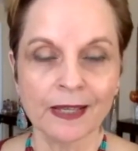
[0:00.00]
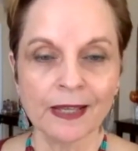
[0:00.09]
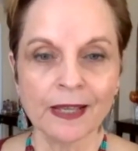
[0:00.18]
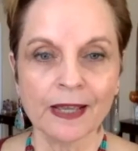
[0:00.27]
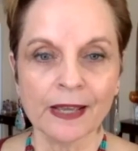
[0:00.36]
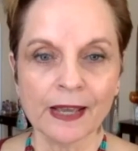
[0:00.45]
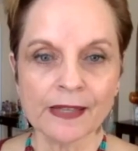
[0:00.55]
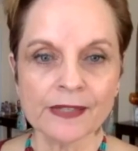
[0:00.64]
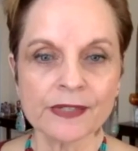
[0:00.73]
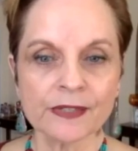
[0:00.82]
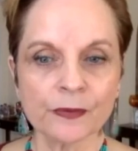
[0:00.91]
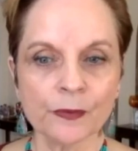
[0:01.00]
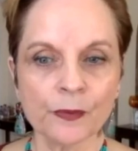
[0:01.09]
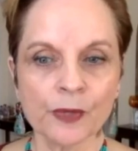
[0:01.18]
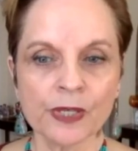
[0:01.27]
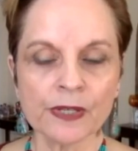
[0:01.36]
And
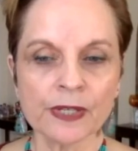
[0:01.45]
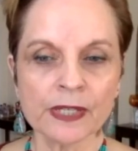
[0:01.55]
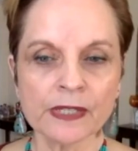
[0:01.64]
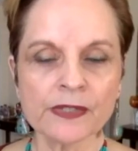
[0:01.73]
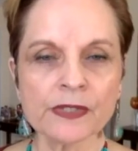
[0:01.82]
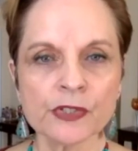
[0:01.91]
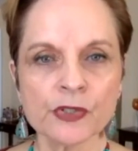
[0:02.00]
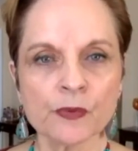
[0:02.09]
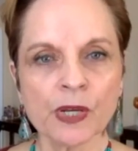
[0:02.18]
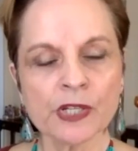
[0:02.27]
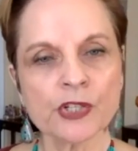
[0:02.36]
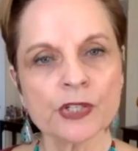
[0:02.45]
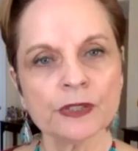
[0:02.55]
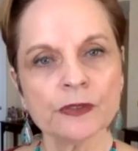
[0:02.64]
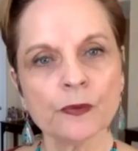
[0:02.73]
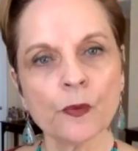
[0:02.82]
we're in a
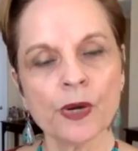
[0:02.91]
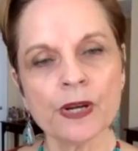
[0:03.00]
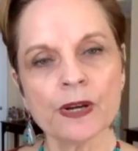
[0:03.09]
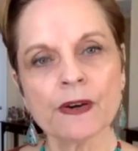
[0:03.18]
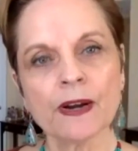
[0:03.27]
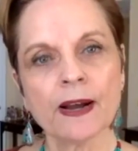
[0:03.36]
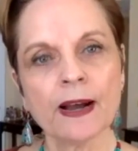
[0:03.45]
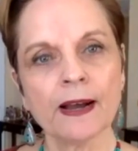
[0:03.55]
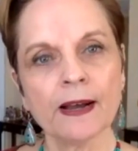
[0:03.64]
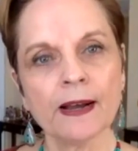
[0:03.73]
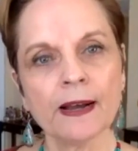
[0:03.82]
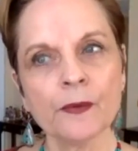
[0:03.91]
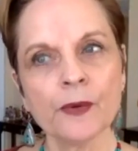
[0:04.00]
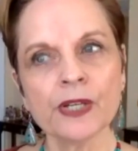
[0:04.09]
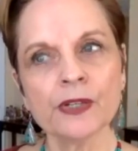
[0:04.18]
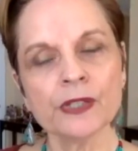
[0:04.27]
situation where
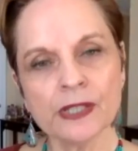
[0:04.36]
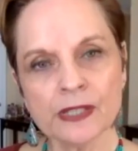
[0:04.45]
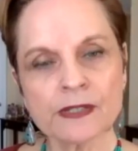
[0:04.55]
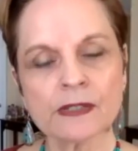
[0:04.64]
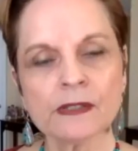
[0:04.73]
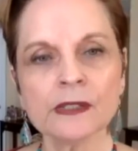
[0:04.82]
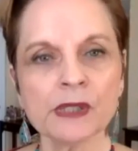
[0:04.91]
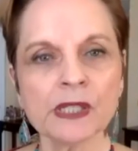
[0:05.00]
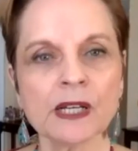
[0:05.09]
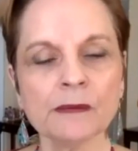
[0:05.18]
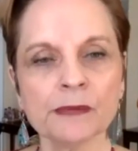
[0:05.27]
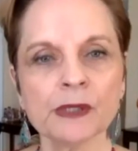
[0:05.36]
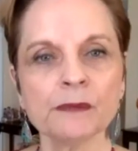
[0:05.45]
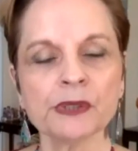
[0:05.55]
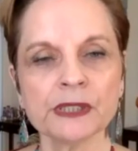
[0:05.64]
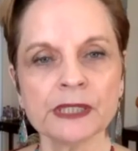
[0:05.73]
we could easily become
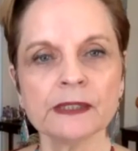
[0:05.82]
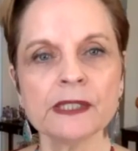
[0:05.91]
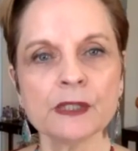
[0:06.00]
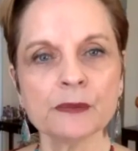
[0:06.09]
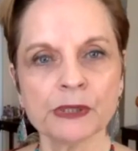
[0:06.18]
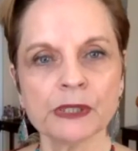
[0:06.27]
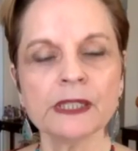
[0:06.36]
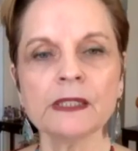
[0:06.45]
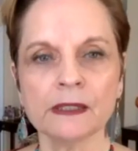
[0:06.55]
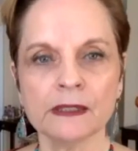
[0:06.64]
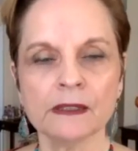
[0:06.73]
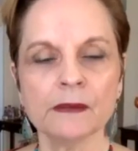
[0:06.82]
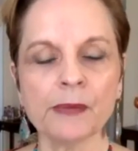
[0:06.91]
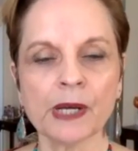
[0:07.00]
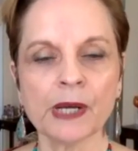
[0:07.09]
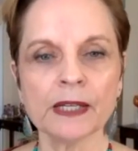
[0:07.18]
completely depleted
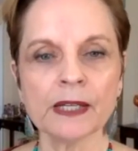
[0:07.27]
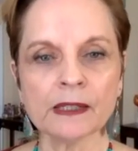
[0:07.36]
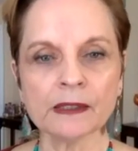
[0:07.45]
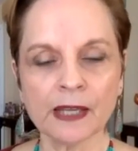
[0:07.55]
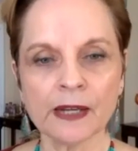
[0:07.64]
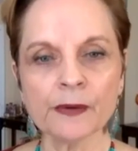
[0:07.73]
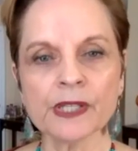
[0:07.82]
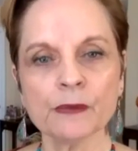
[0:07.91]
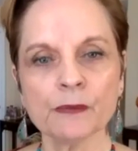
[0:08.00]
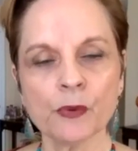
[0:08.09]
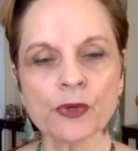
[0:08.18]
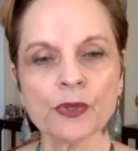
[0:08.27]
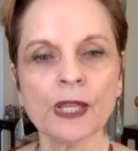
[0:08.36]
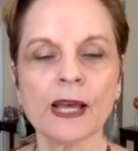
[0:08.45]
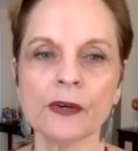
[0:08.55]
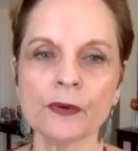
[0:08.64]
by allowing the
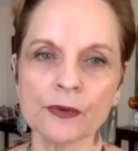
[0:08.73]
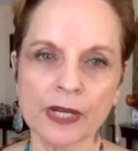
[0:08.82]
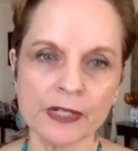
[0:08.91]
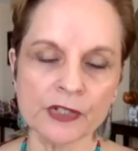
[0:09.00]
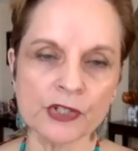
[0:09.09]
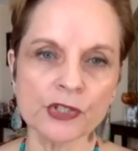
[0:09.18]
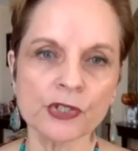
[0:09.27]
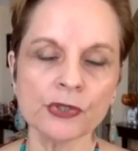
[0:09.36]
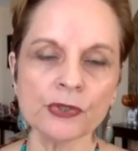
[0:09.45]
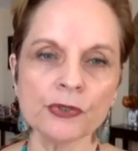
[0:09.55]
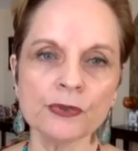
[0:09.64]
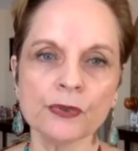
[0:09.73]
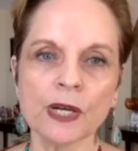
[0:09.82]
moral outrage to